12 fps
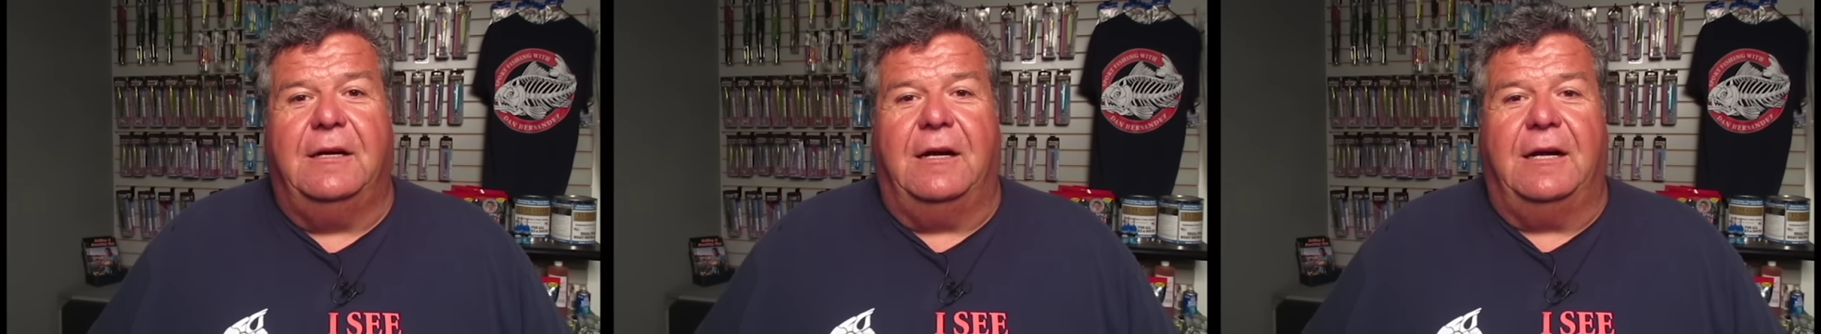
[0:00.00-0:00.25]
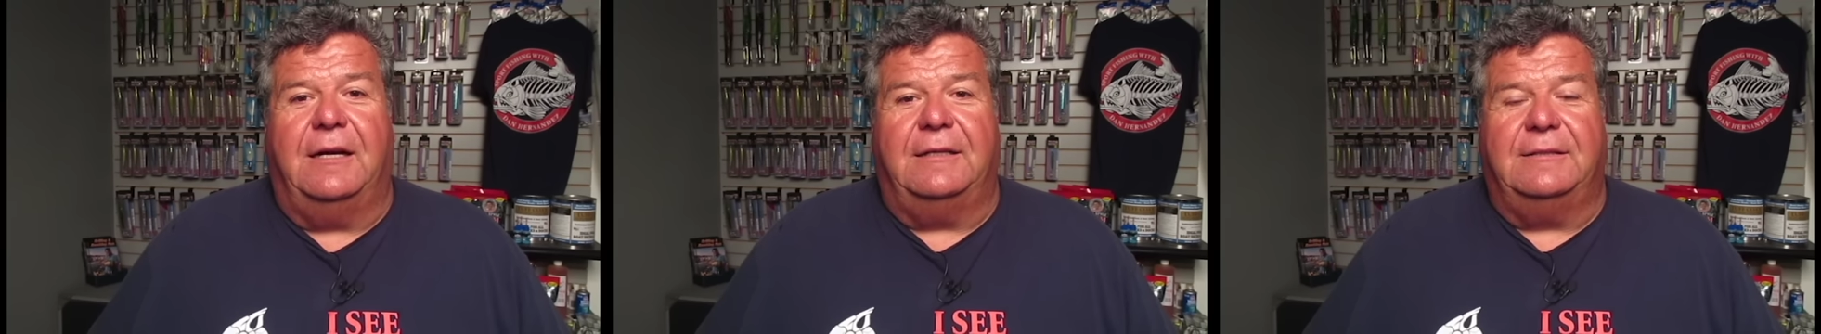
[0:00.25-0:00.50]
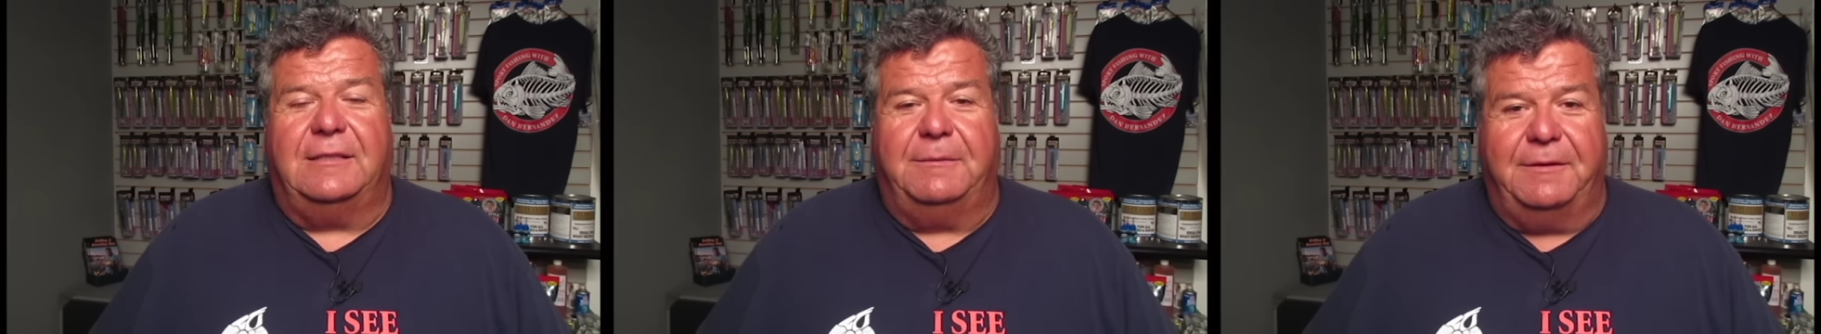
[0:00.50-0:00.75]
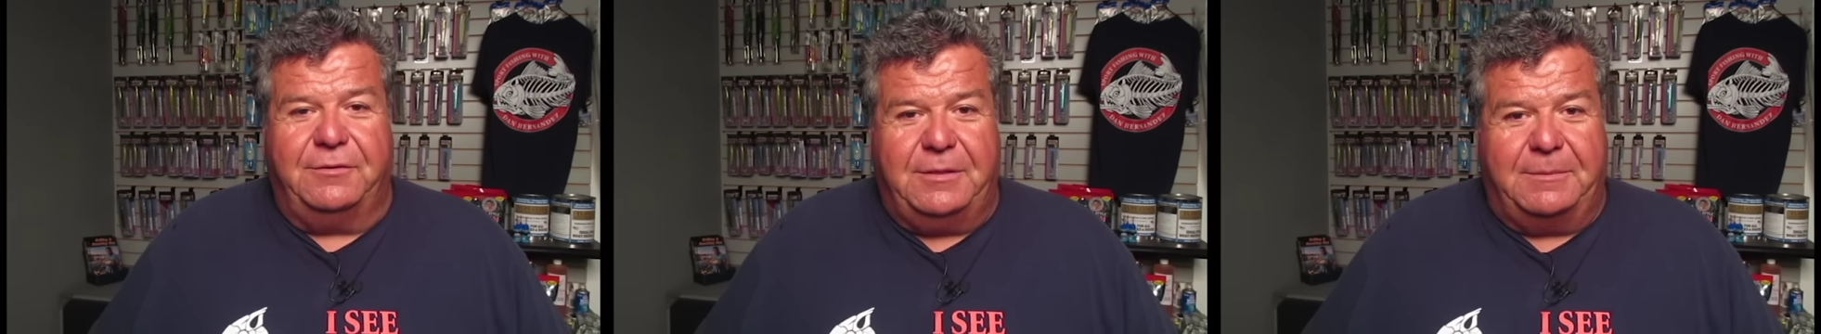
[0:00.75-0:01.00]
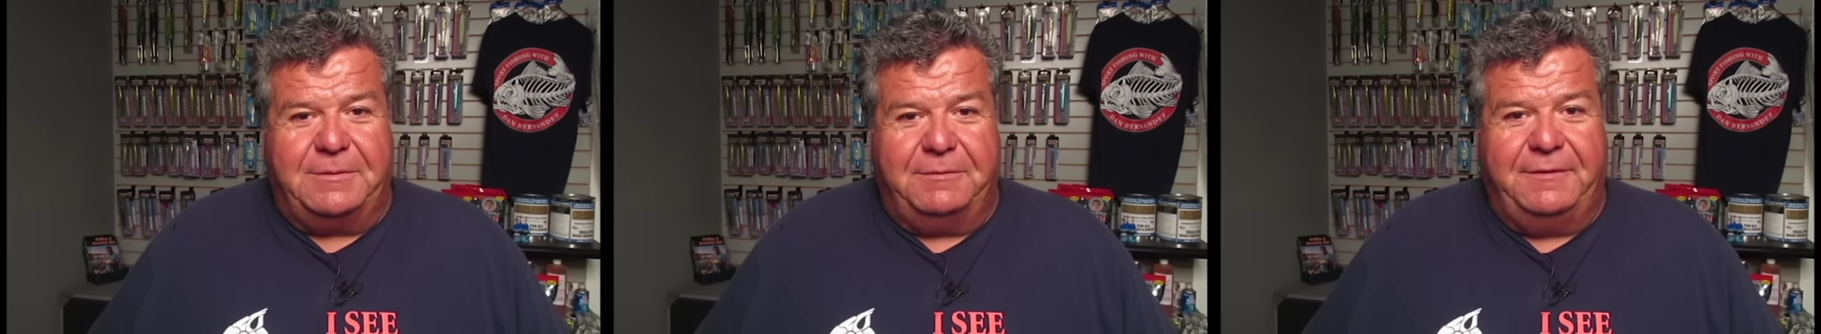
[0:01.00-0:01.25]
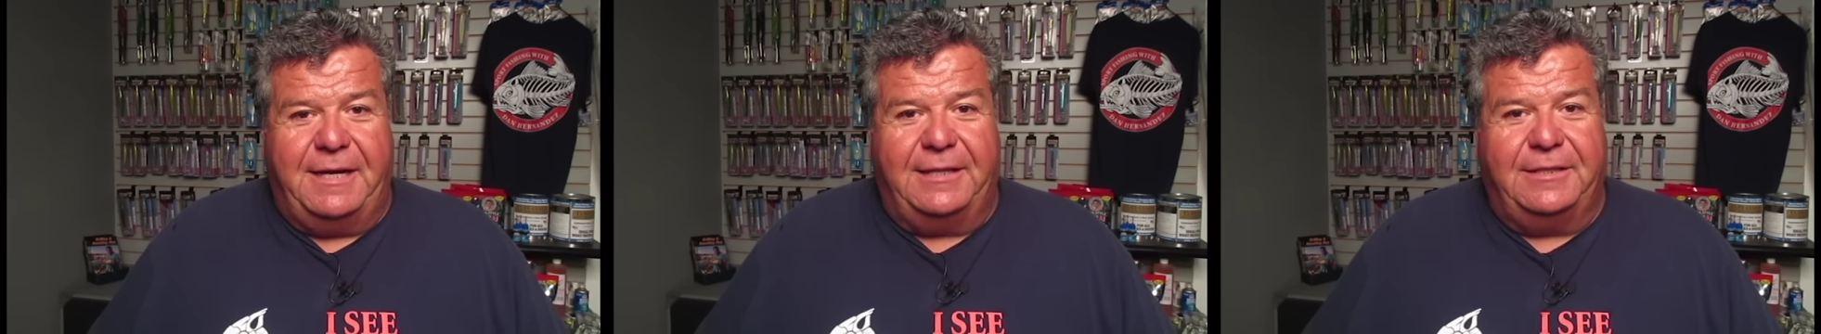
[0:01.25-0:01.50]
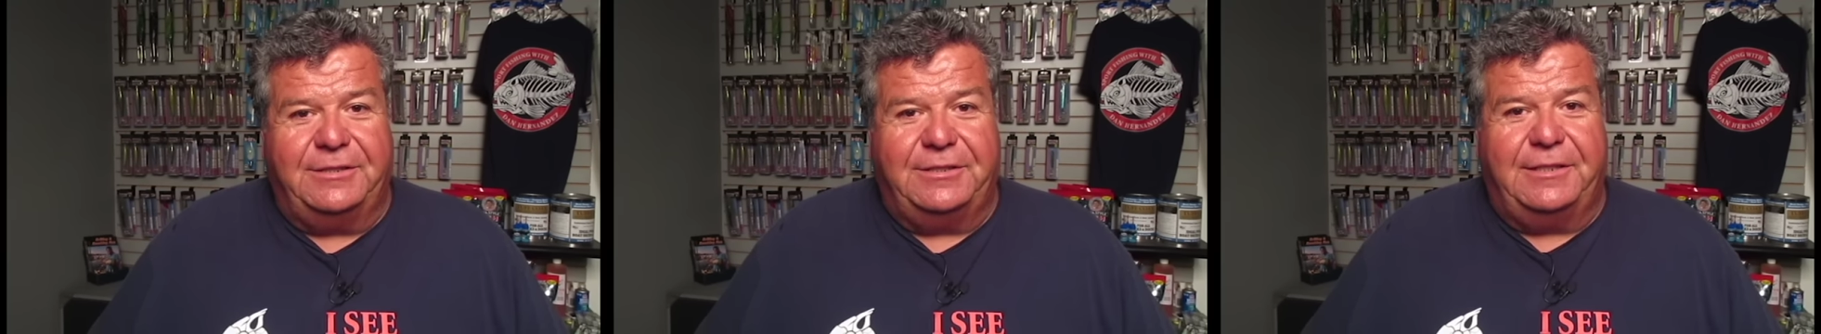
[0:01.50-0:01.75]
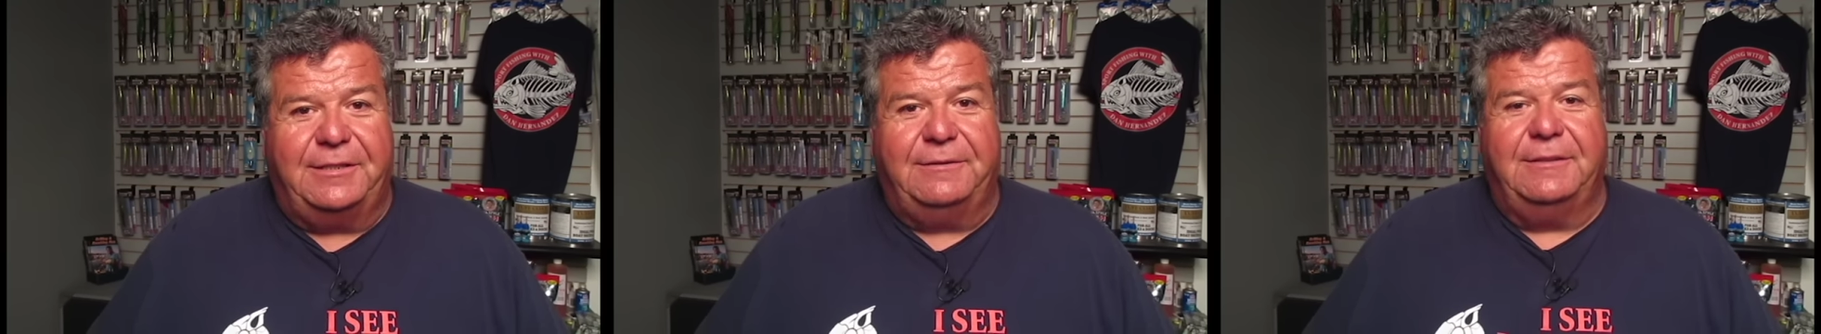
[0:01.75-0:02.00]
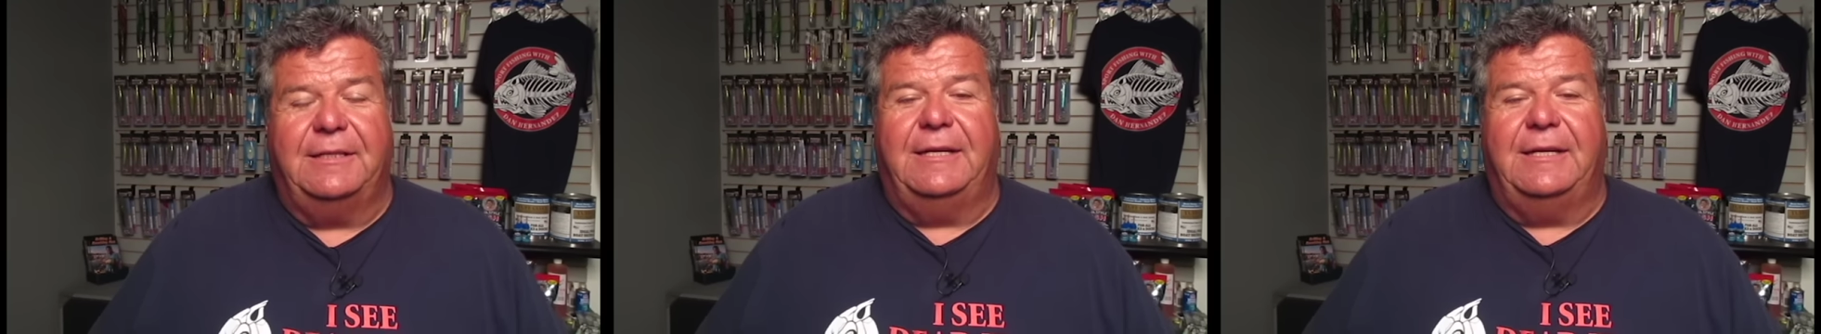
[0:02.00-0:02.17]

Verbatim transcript: on some of the trips that we've had this year,